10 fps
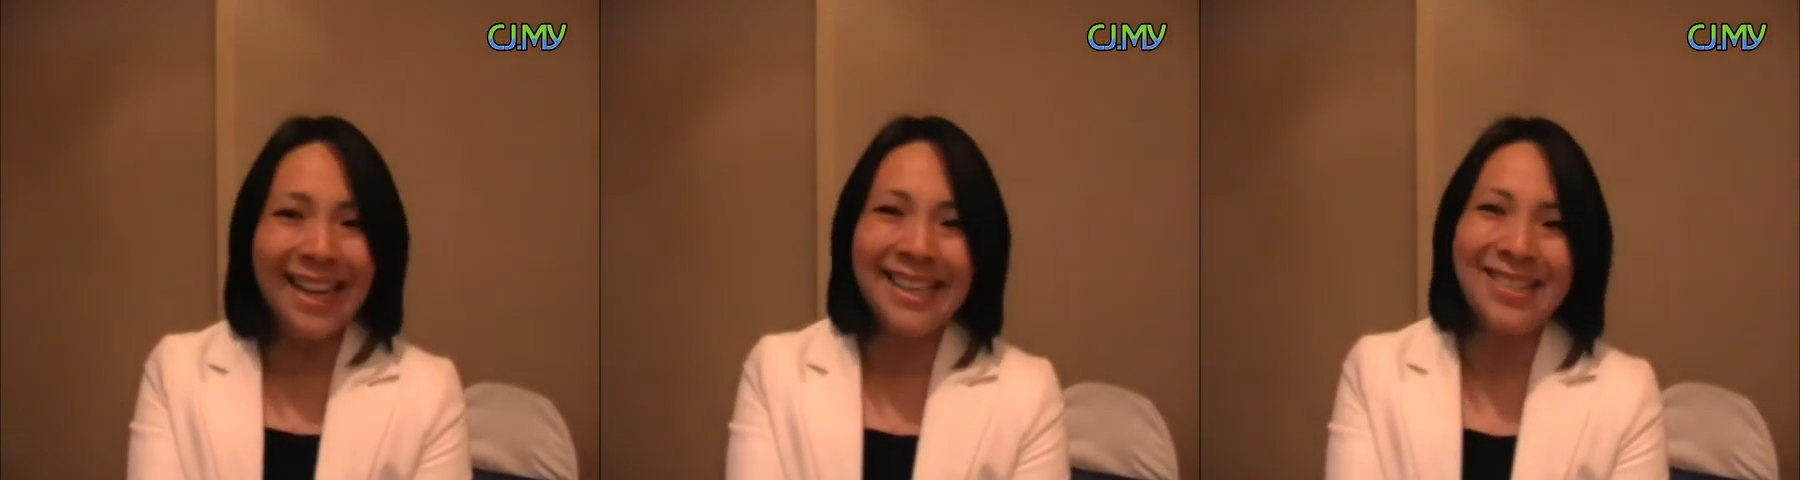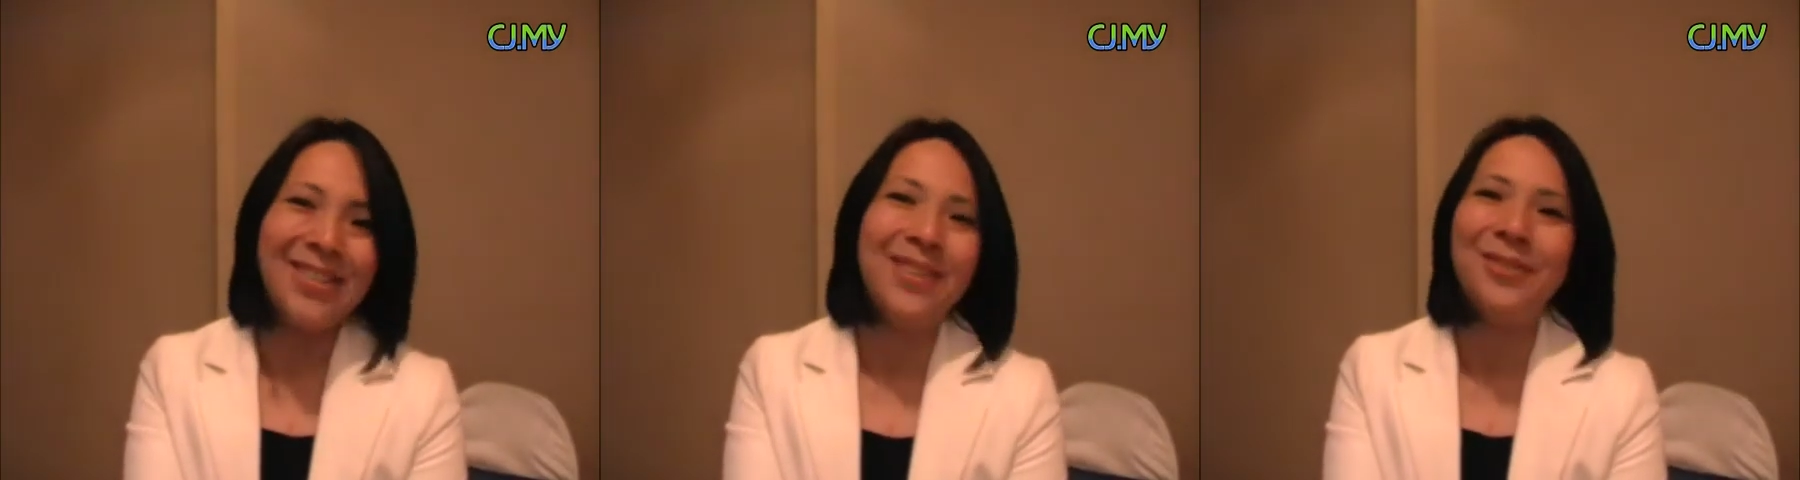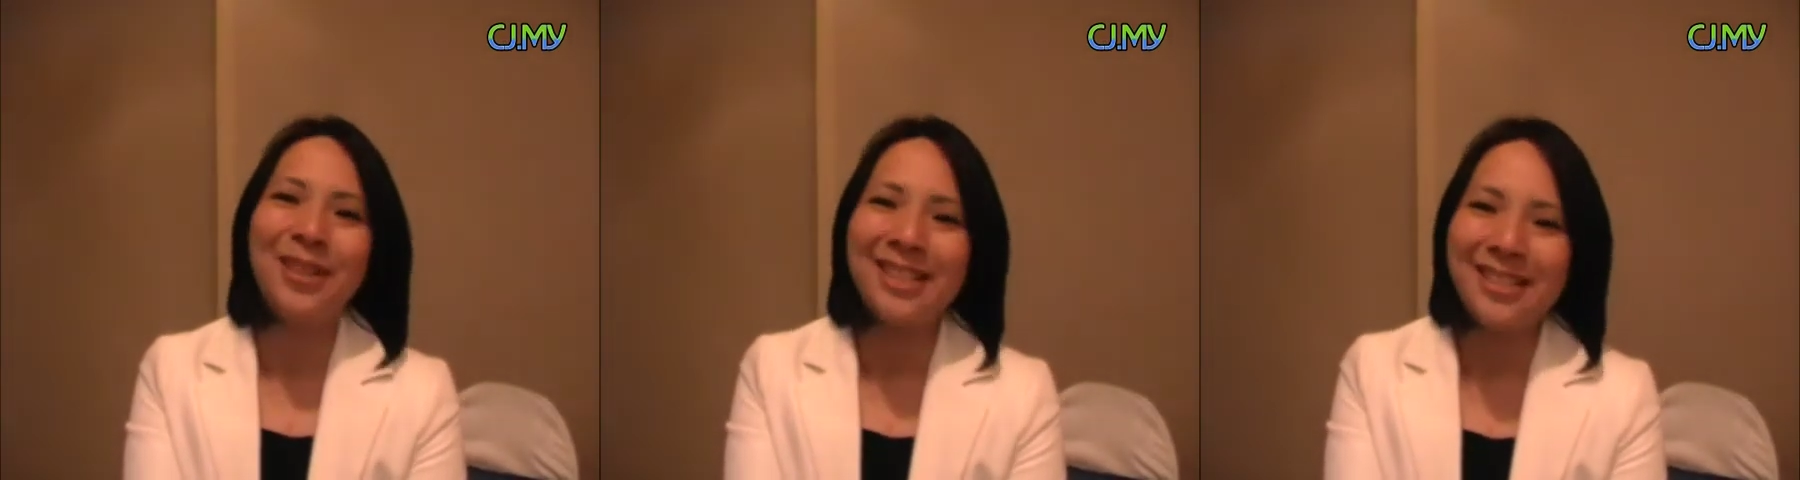to have
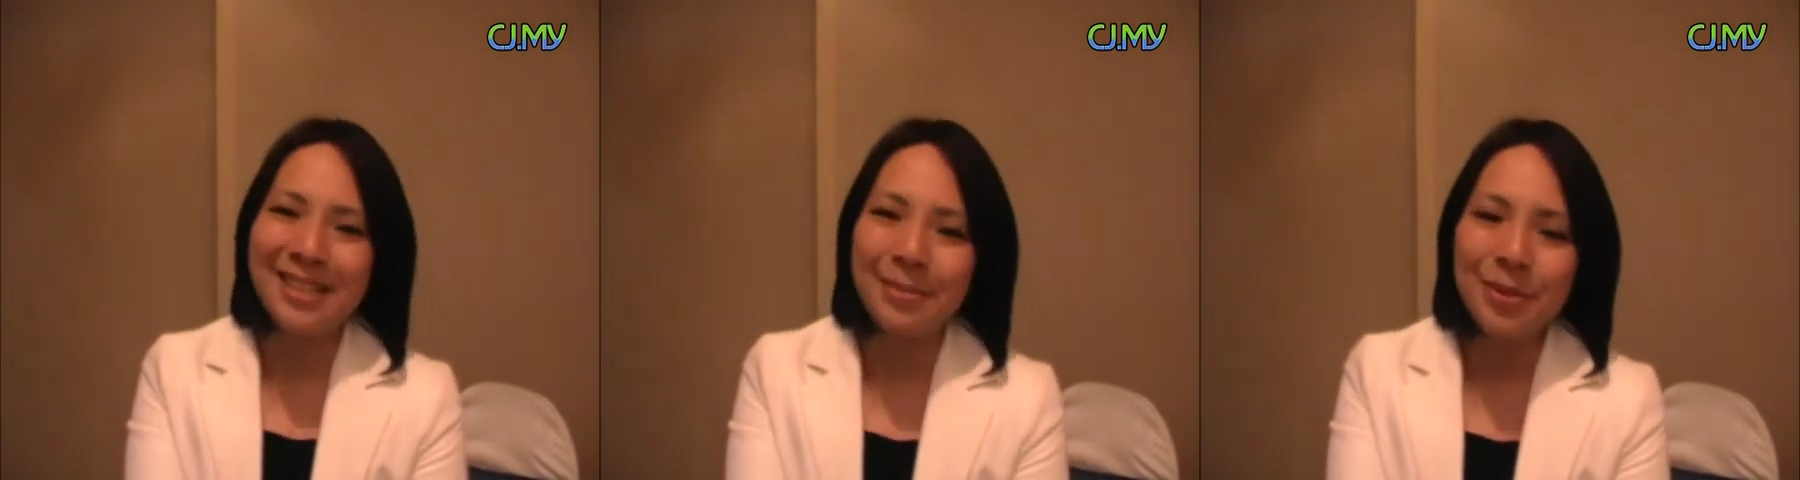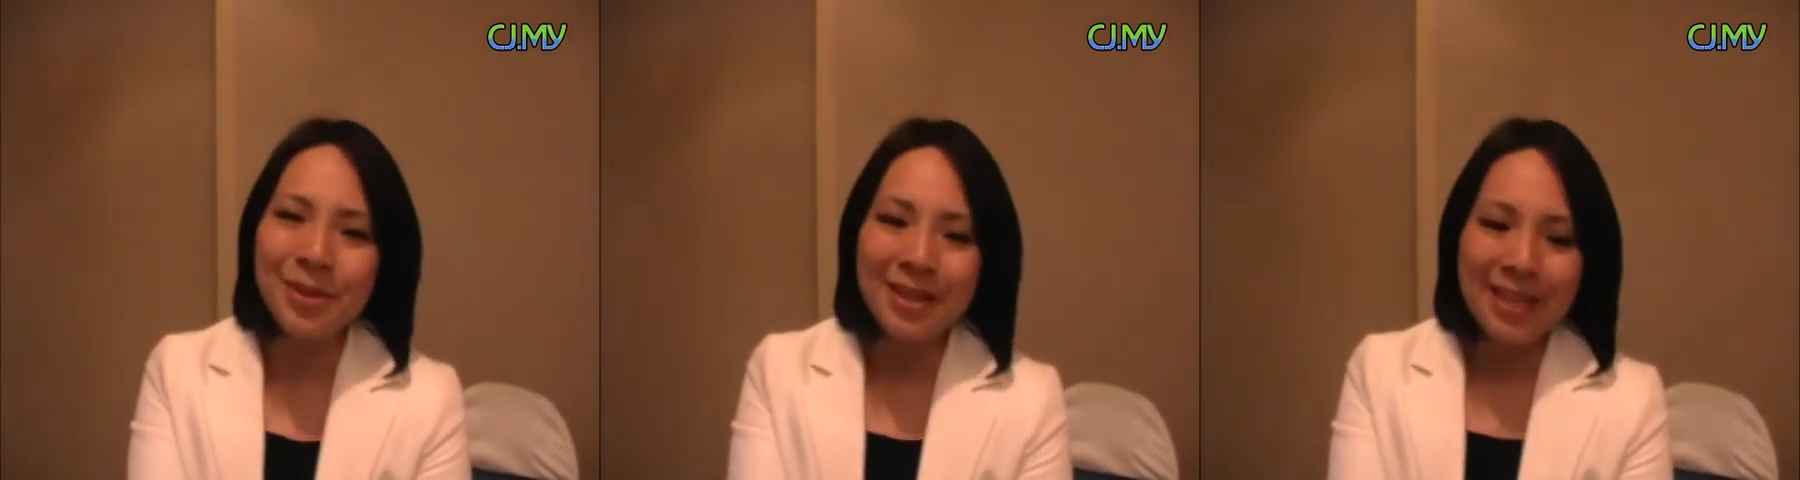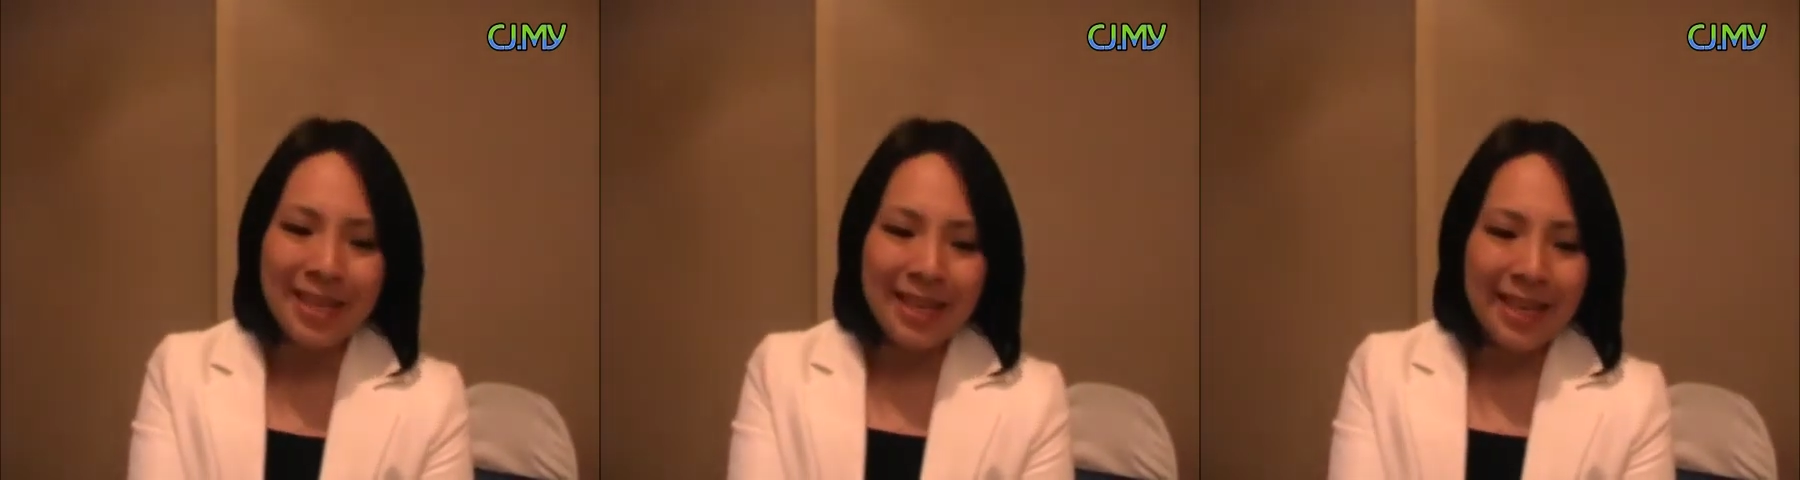worked on this book,
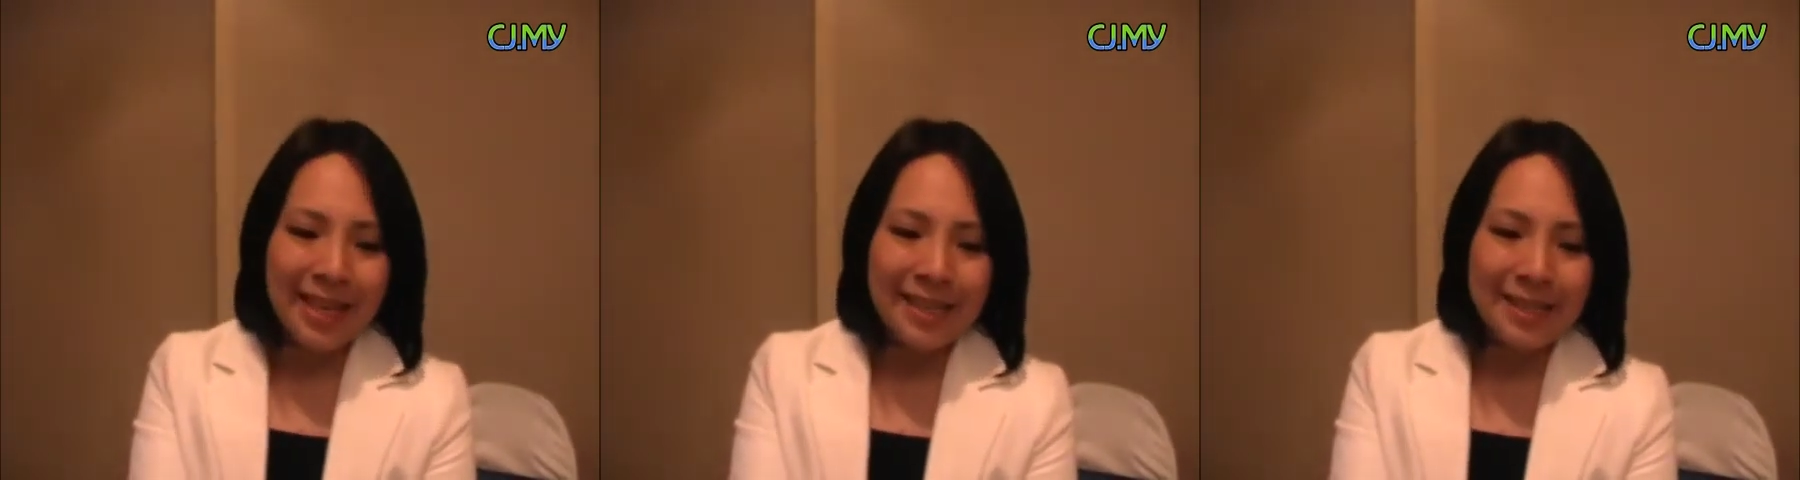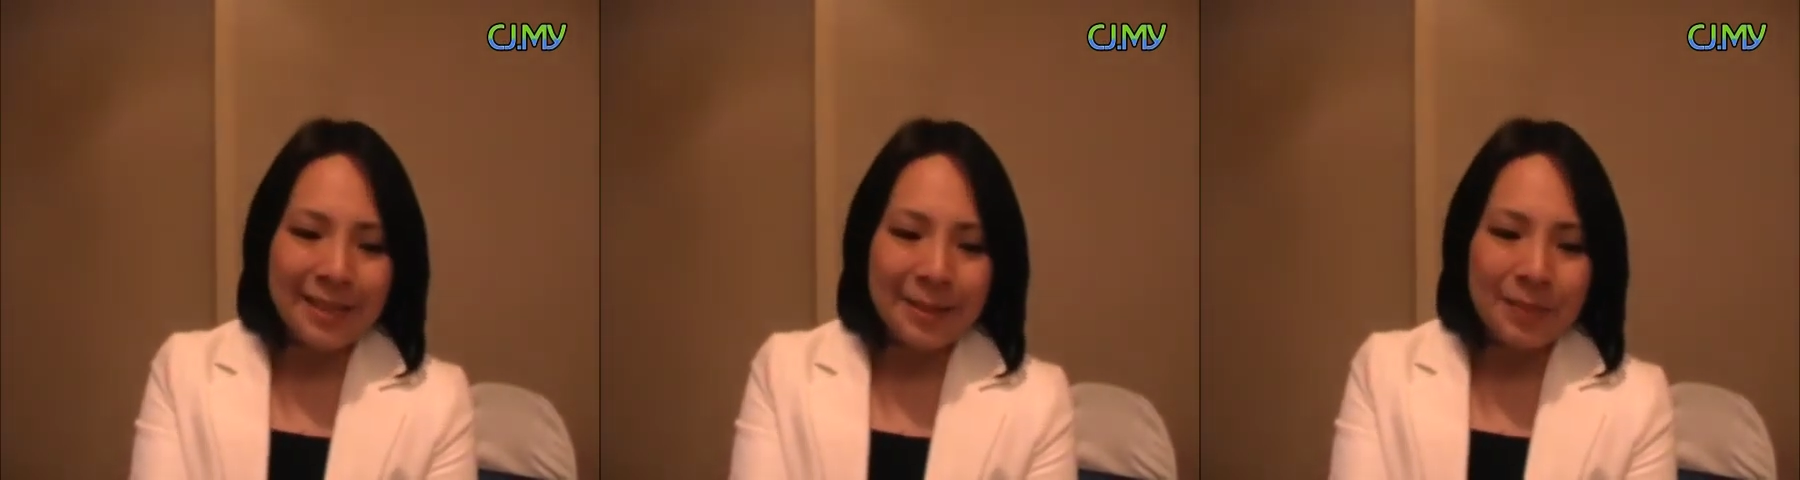and